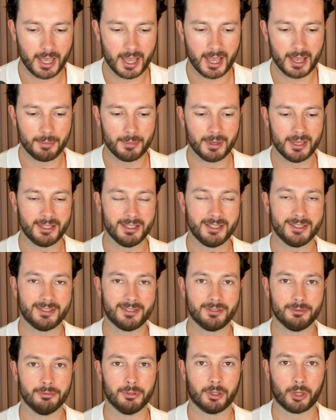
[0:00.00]
It
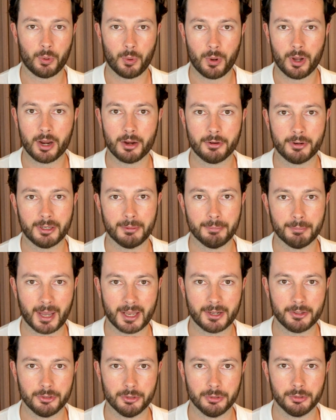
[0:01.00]
is requiring
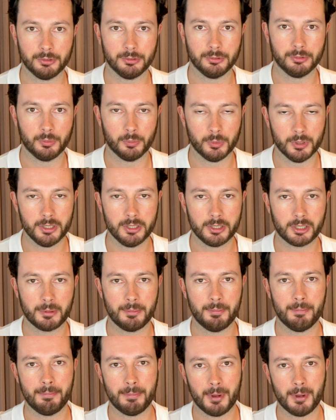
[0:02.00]
manual work,